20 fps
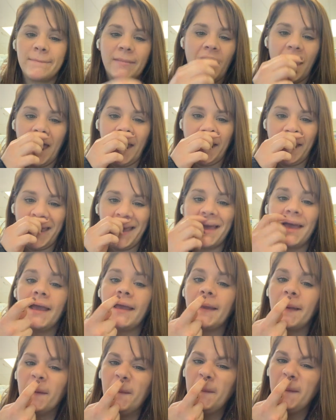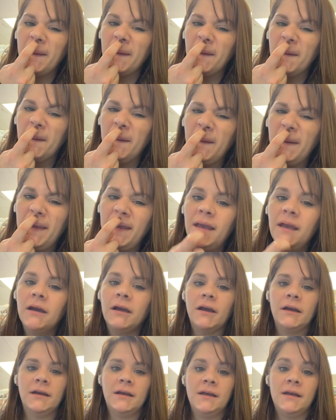I can't. I can only get right
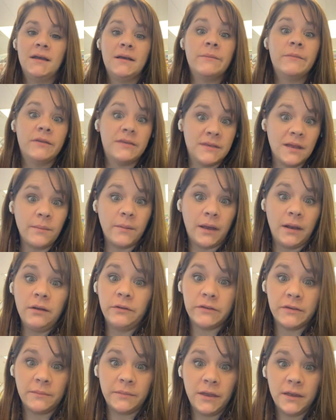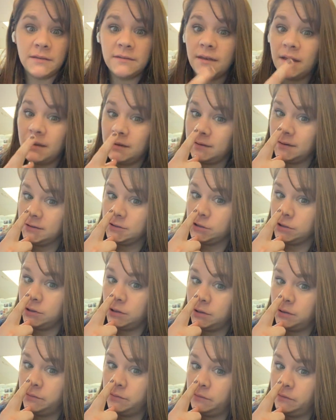here. But I know some kids that can touch their
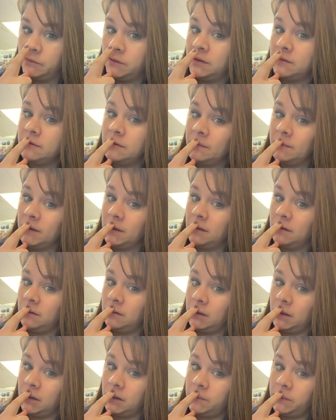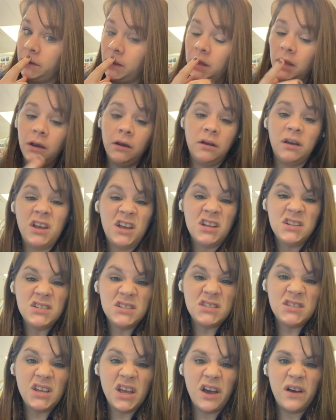nose, some that can only get up to here. Just
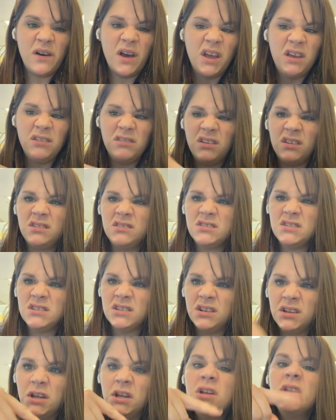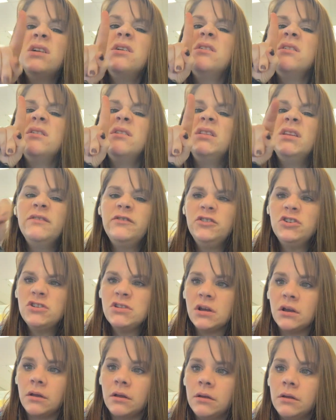see how high you can lift your
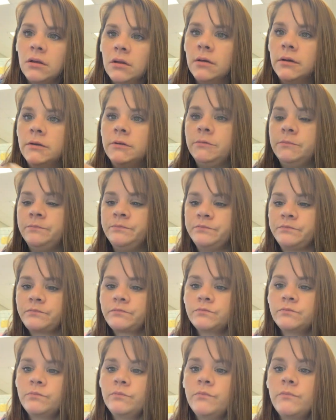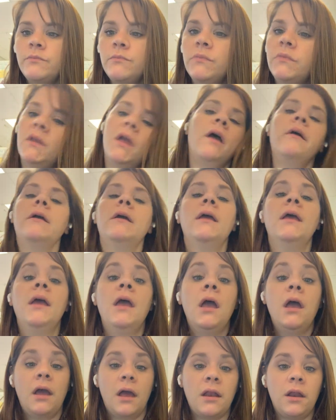tongue. All right,
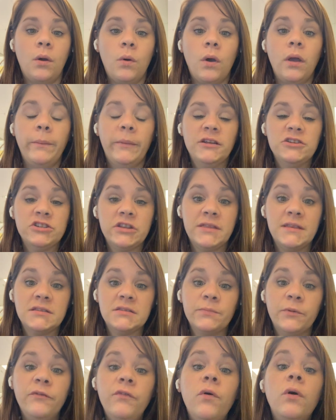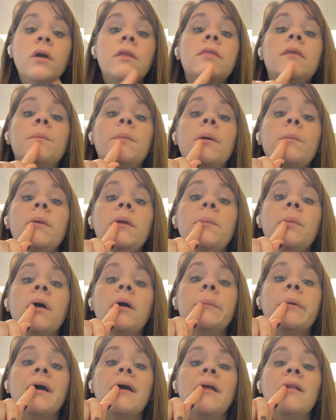I know I mentioned this before, the bumpy part
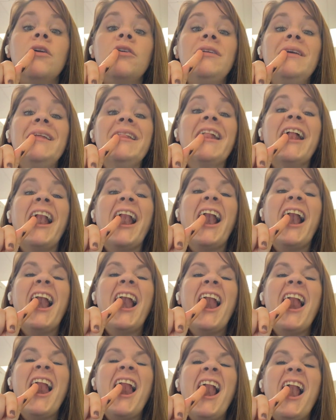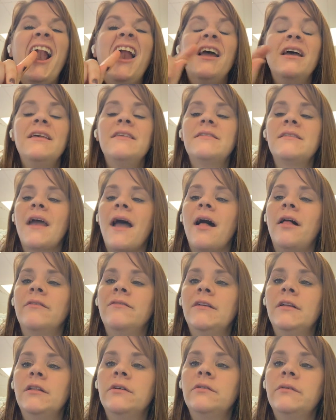behind our teeth is the
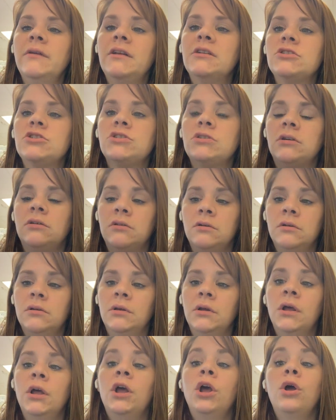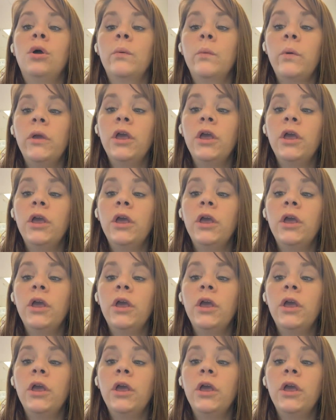alveolar ridge. And we